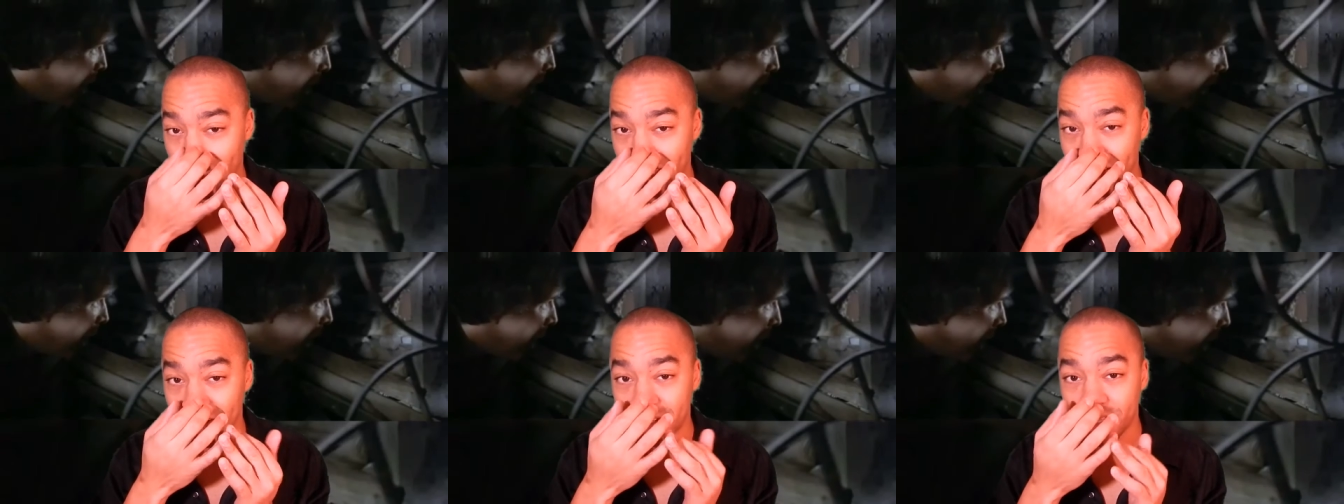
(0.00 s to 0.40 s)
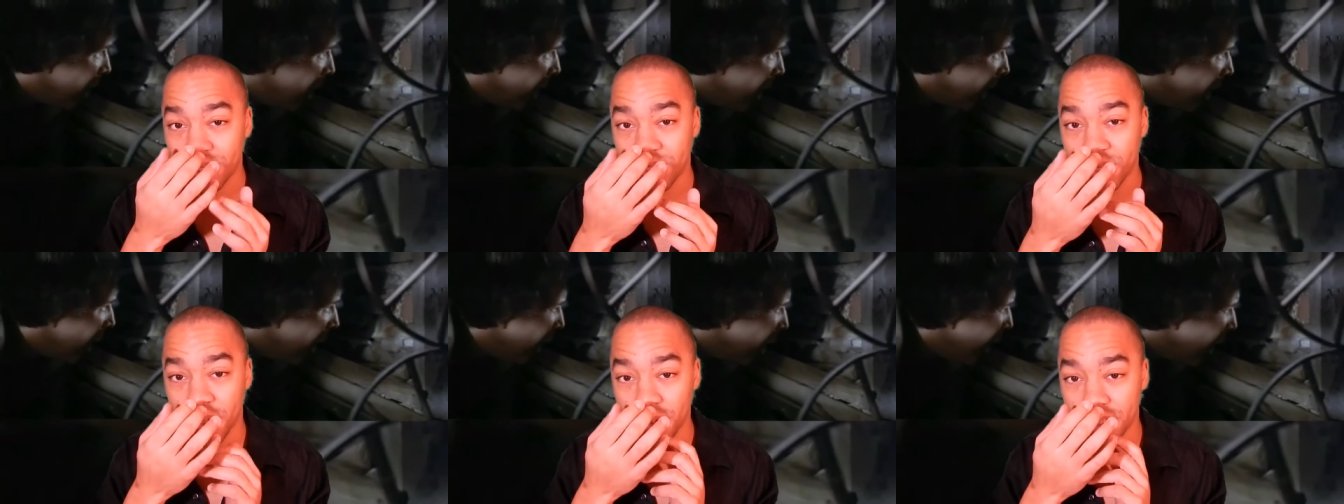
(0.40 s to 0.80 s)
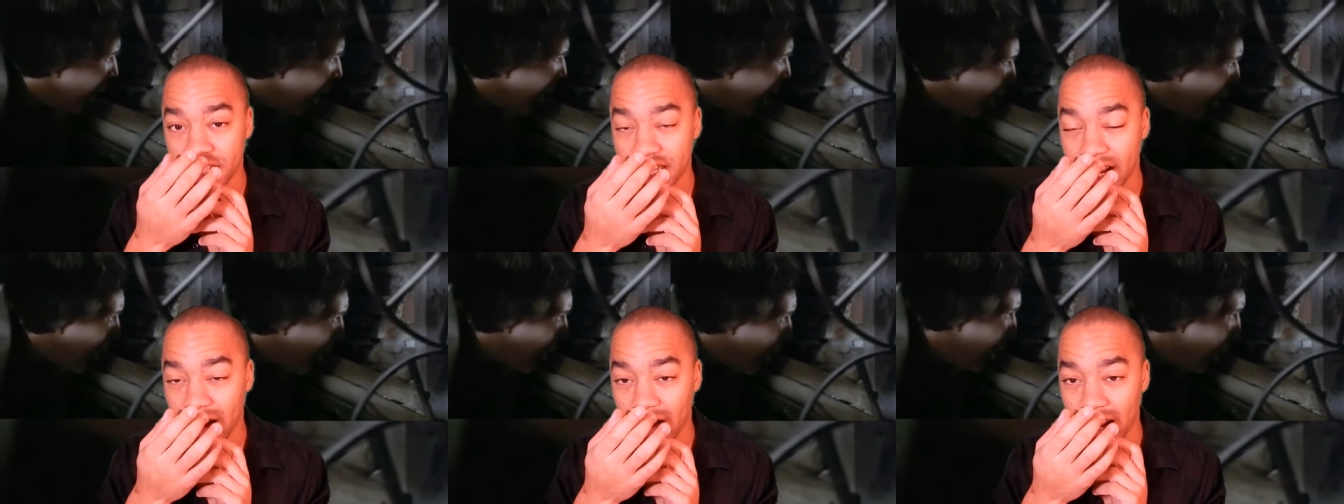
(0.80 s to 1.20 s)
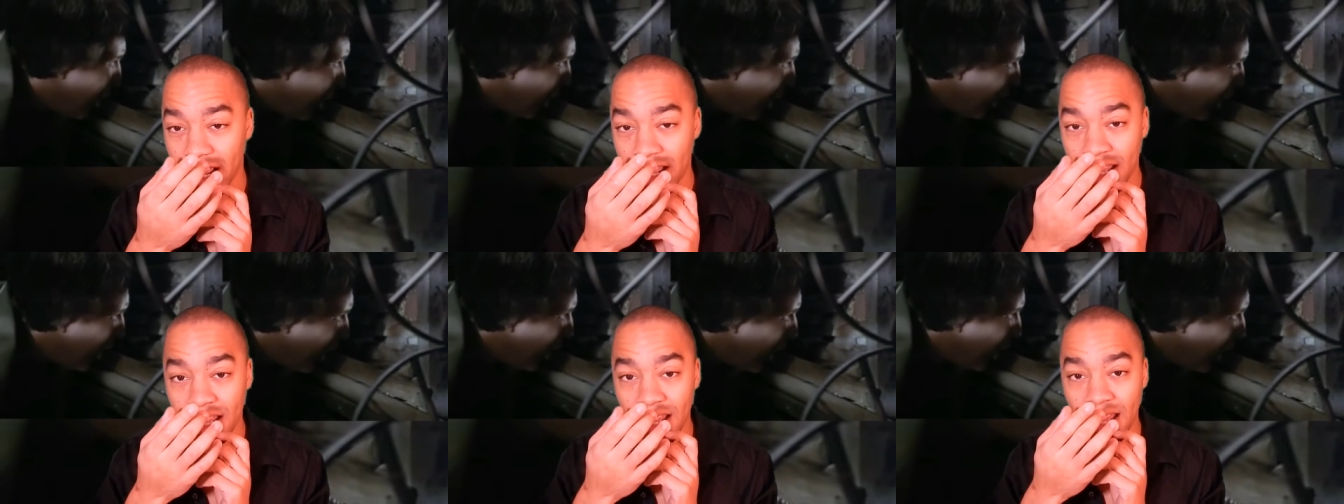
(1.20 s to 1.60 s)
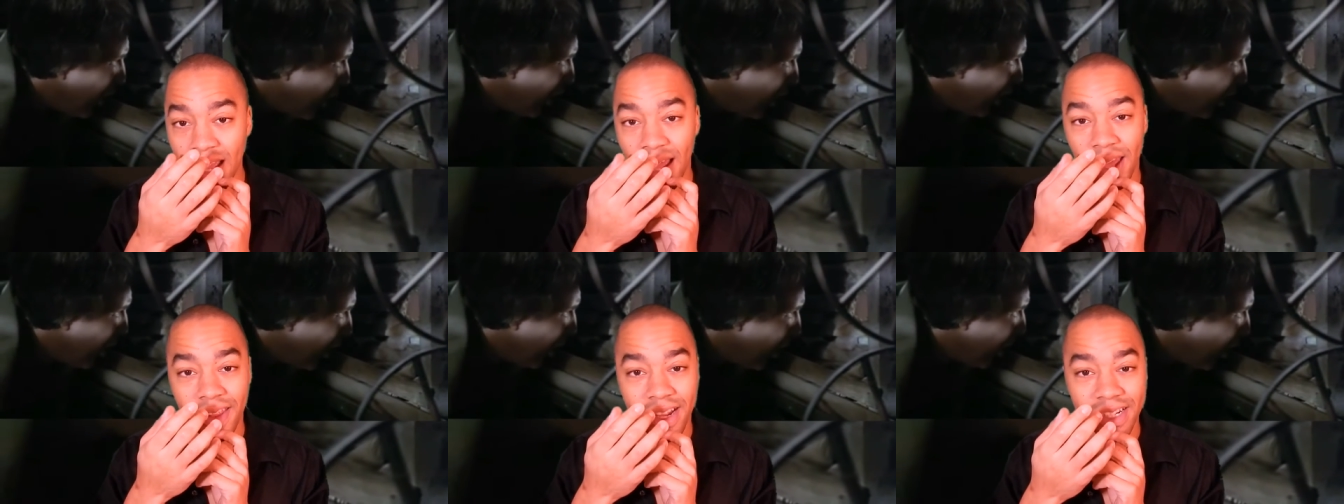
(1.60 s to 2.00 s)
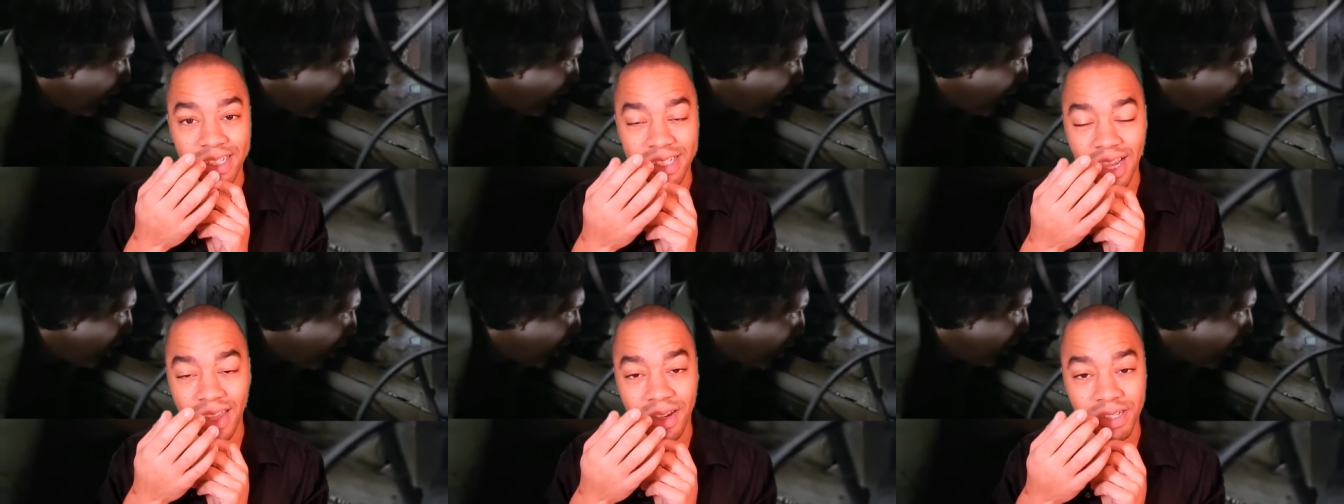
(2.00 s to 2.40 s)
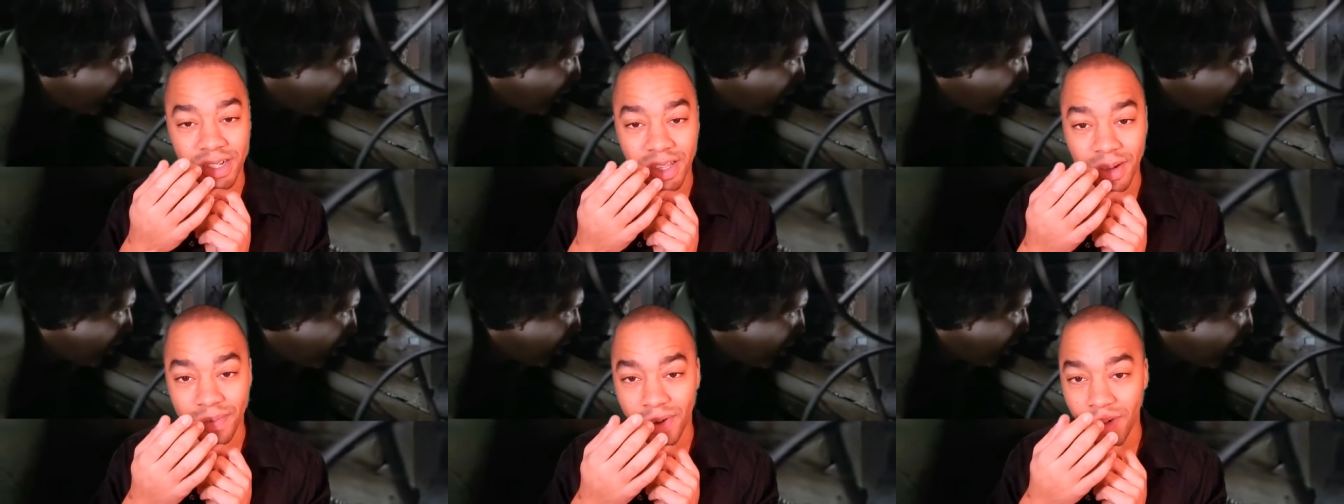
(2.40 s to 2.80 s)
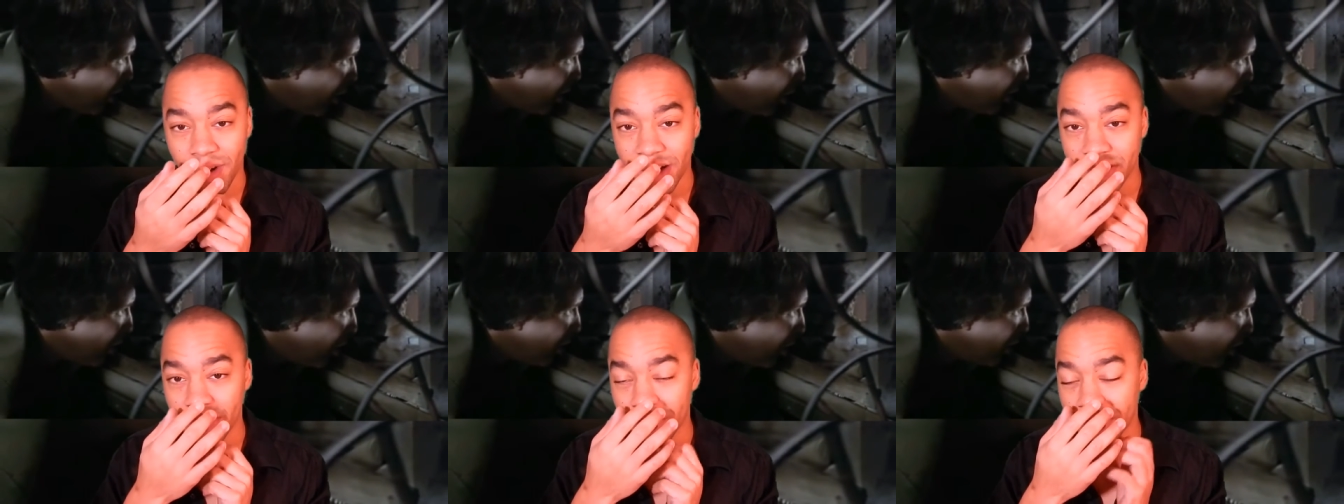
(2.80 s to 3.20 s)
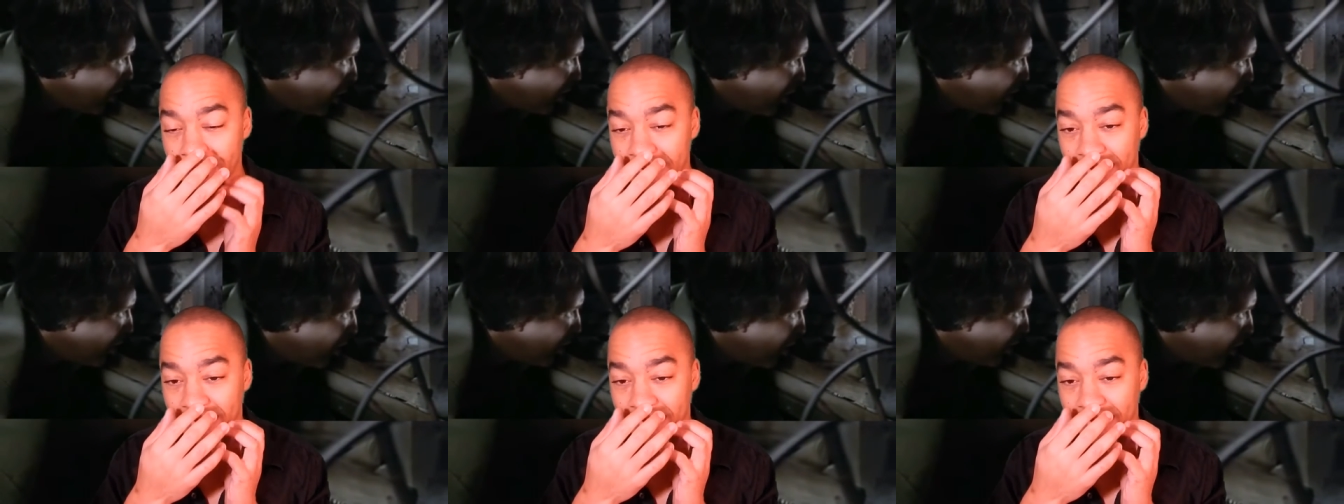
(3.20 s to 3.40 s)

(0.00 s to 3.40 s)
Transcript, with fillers: and it looks so scary. And they say there's another part where he took,